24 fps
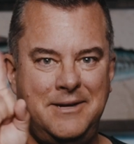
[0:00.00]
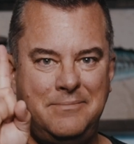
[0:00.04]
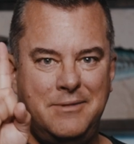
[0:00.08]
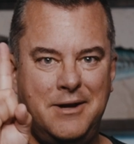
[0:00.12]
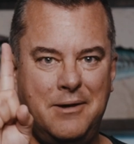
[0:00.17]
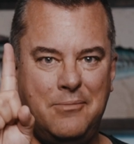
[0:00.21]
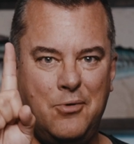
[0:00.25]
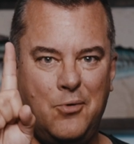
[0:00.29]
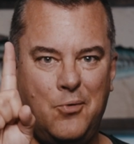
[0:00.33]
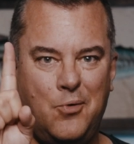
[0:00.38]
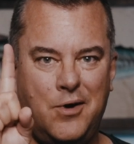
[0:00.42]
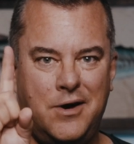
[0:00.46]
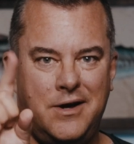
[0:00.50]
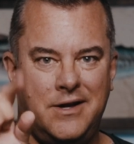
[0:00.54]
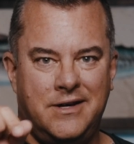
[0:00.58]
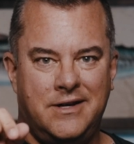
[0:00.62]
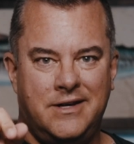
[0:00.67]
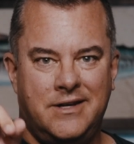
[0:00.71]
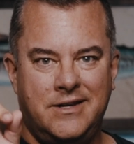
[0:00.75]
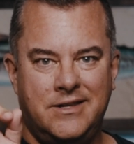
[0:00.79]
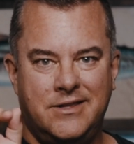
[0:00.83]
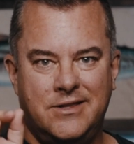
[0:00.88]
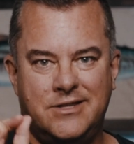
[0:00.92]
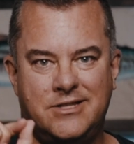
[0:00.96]
number
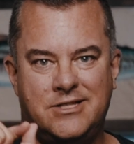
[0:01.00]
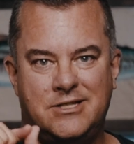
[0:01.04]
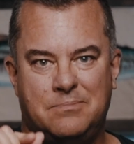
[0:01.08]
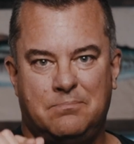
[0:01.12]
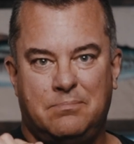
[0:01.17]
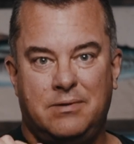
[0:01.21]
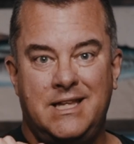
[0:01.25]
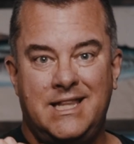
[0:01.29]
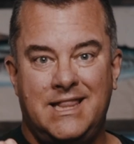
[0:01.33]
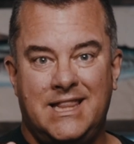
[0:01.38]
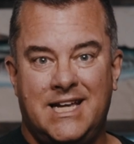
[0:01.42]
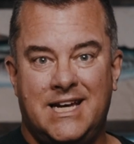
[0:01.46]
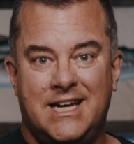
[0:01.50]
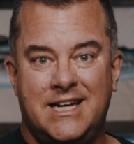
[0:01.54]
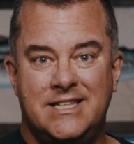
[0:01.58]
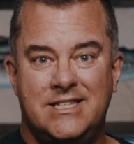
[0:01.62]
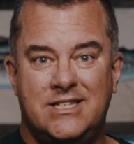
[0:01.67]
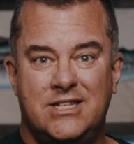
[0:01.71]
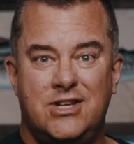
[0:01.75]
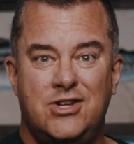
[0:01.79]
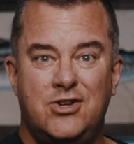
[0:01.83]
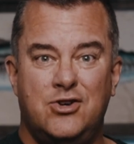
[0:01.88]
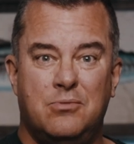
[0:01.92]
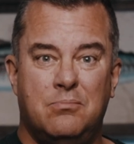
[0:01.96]
one, the split
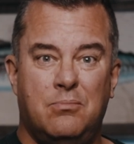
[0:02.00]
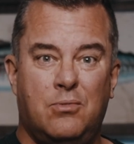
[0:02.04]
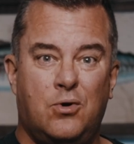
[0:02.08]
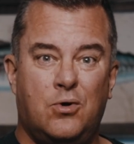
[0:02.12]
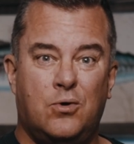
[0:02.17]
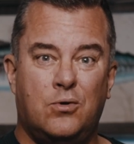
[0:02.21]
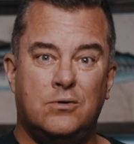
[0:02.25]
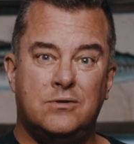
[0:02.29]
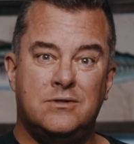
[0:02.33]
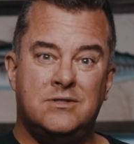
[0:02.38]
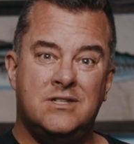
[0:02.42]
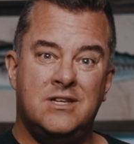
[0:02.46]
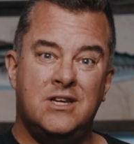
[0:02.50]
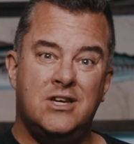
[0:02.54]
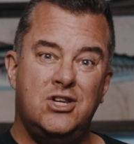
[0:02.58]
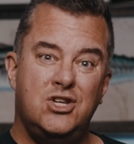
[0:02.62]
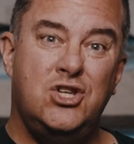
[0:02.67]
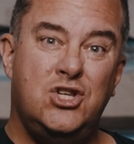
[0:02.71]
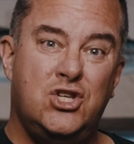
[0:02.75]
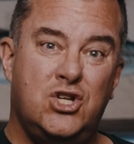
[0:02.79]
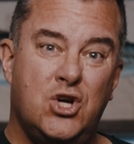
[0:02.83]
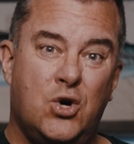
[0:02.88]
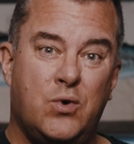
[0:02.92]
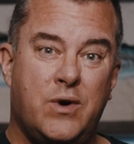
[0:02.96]
lines in your molds
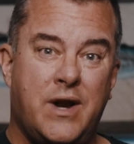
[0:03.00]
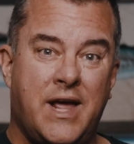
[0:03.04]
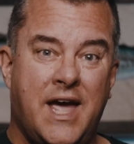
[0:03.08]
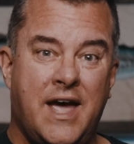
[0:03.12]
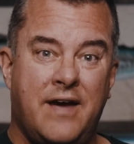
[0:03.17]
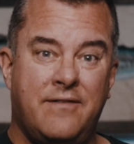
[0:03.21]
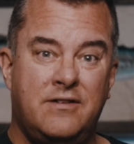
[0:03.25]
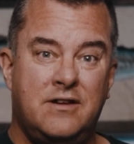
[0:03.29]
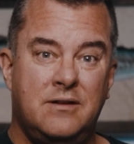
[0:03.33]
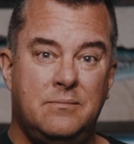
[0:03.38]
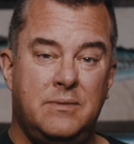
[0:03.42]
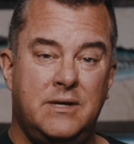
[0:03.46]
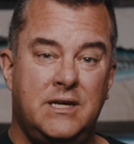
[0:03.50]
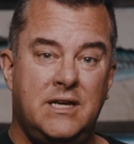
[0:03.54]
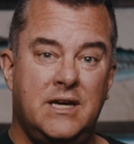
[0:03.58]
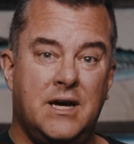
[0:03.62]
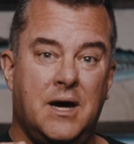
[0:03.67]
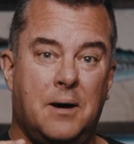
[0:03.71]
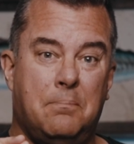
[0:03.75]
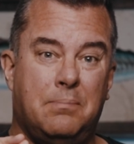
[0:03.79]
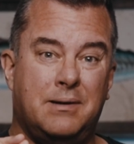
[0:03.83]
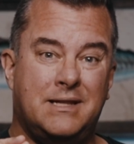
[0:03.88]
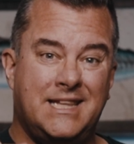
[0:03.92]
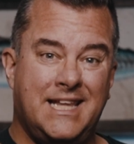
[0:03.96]
don't have to be
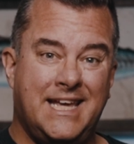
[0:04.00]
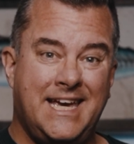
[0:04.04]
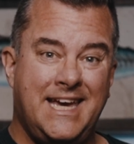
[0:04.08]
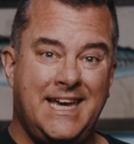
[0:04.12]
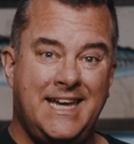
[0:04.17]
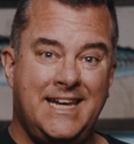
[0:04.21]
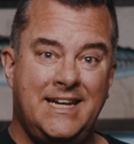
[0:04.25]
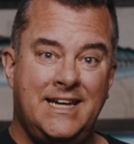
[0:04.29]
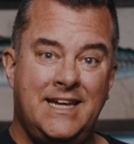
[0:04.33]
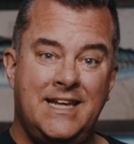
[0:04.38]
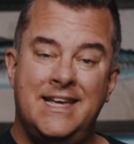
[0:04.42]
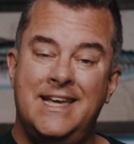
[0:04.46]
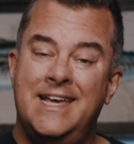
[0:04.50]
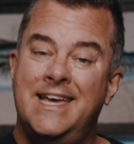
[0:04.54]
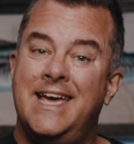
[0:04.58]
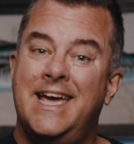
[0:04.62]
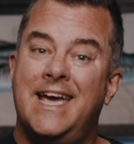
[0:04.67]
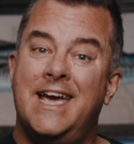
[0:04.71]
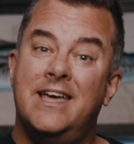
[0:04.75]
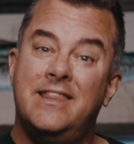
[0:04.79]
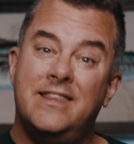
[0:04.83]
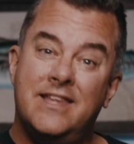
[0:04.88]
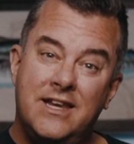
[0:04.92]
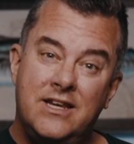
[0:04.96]
a plane
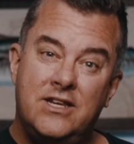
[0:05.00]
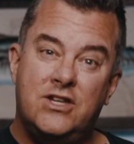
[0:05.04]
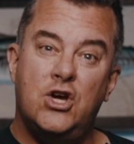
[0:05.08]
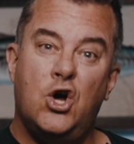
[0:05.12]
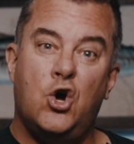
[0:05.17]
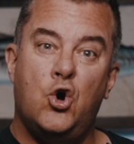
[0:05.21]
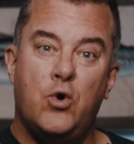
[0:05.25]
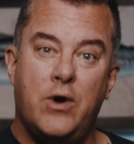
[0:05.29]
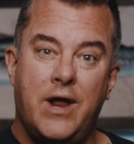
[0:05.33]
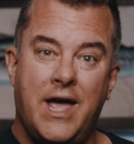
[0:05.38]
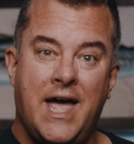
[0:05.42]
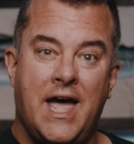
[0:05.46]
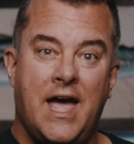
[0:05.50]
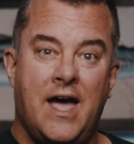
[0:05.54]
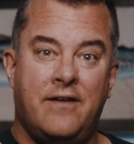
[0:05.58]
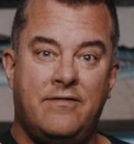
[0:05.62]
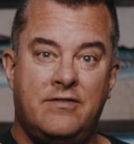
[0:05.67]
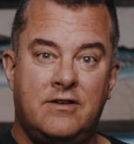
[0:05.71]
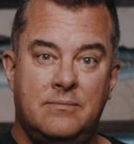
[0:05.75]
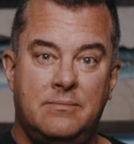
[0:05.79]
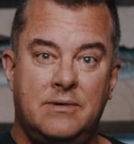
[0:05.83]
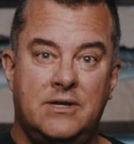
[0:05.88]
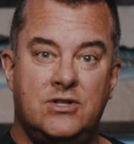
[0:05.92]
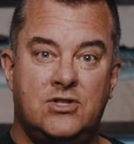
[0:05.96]
and they don't
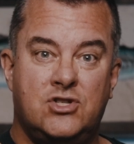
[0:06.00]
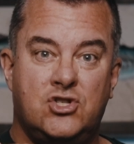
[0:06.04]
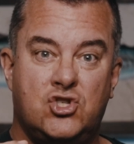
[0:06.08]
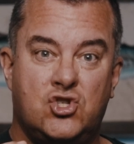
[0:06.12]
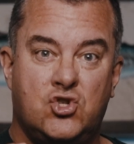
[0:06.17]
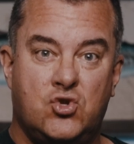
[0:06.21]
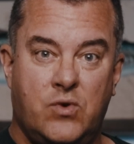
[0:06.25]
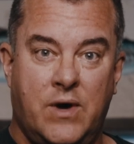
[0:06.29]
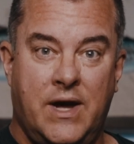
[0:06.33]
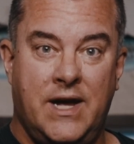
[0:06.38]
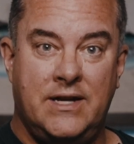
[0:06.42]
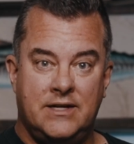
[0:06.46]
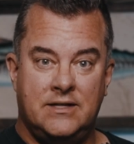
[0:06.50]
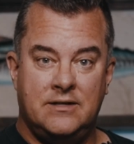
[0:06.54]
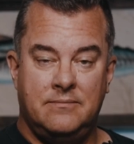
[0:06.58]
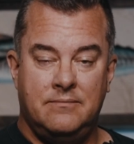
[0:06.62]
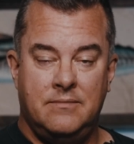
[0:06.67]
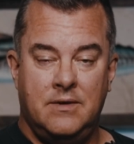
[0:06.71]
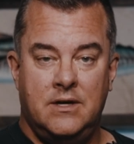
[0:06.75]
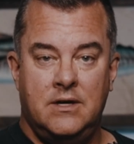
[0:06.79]
have to be straight.